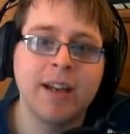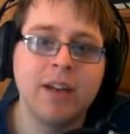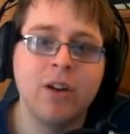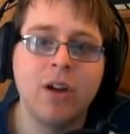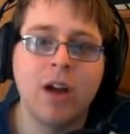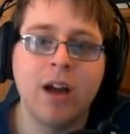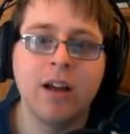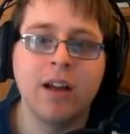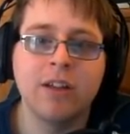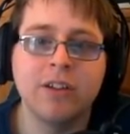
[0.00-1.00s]
In her
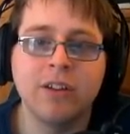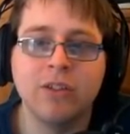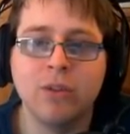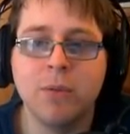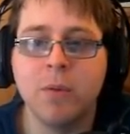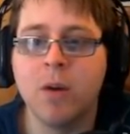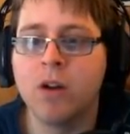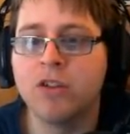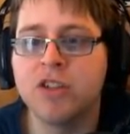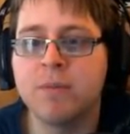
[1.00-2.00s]
hunger to consume the
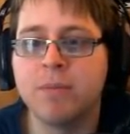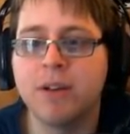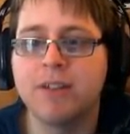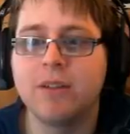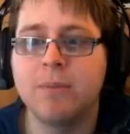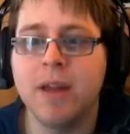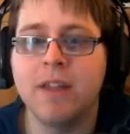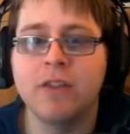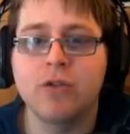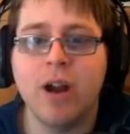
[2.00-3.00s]
world, she brings to bear
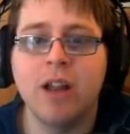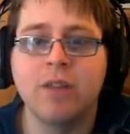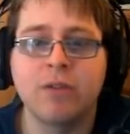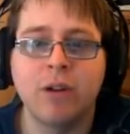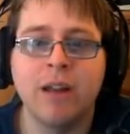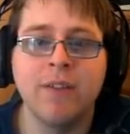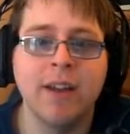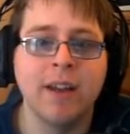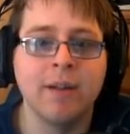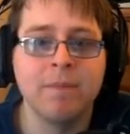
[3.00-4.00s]
the trial of craving.